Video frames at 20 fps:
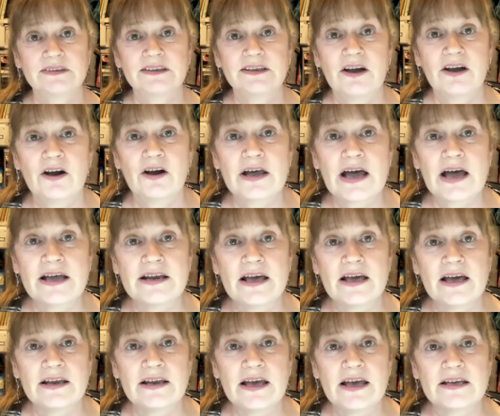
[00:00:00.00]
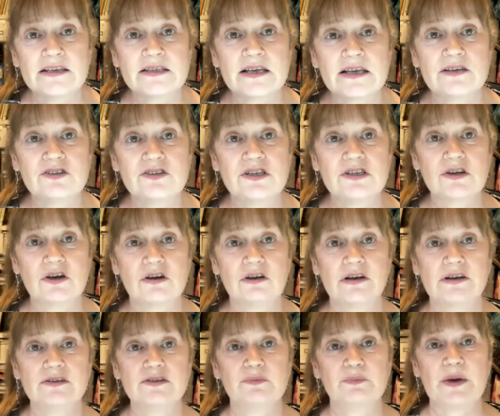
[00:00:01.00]
And Annette's saying she's got
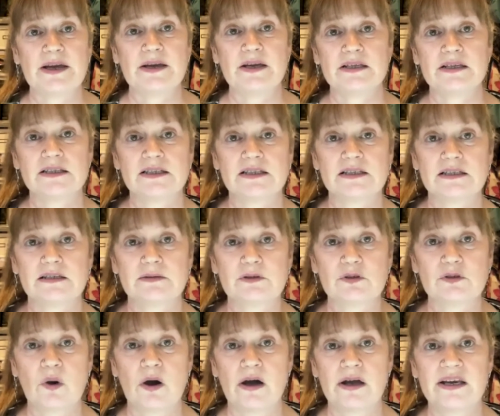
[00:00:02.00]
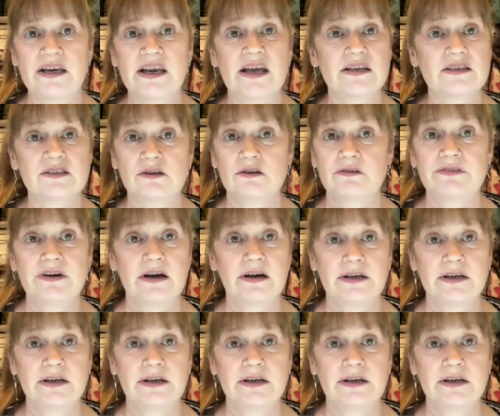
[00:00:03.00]
loads of Baker's twine. Yeah, so have I.